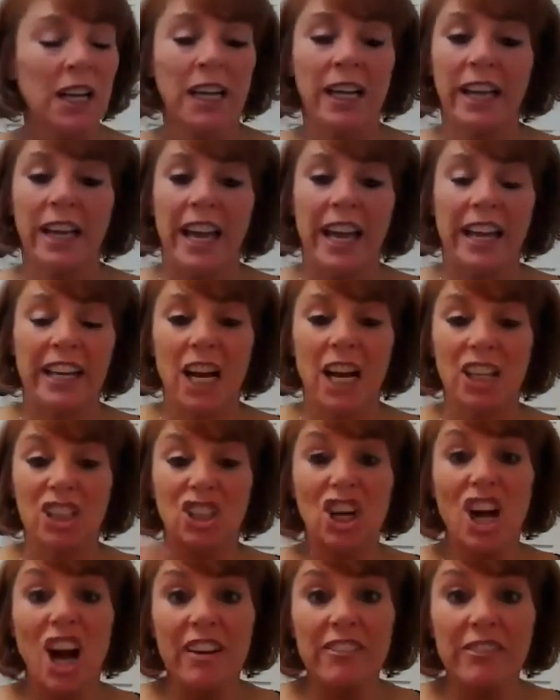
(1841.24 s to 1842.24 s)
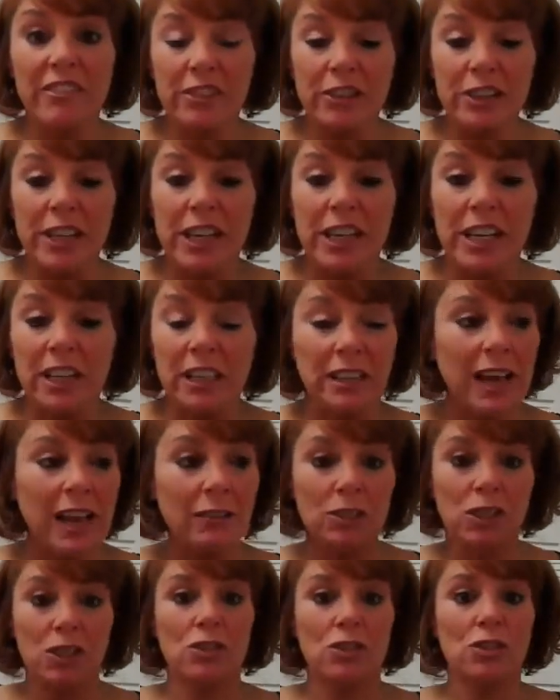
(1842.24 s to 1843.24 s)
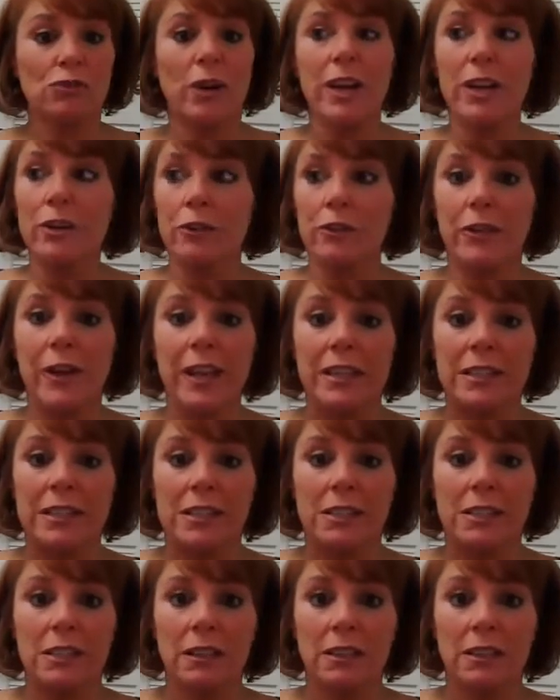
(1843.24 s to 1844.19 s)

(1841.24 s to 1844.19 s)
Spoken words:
and uncovering. Now it's just right in your face.